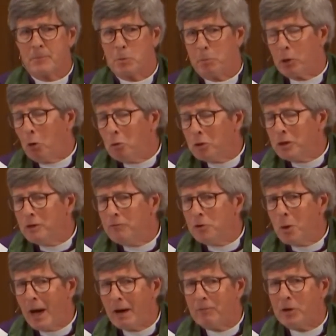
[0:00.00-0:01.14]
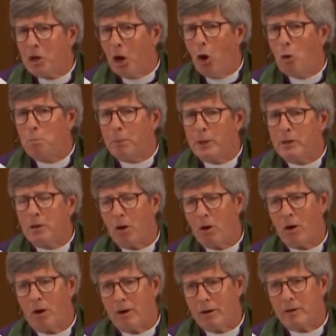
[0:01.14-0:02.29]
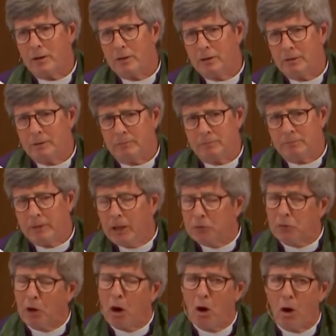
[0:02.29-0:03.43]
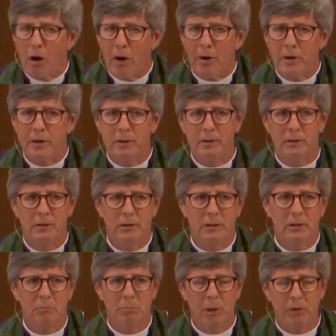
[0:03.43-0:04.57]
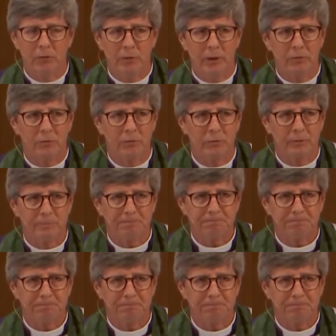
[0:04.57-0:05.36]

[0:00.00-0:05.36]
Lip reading: But only if you have an open heart. It's a heart business.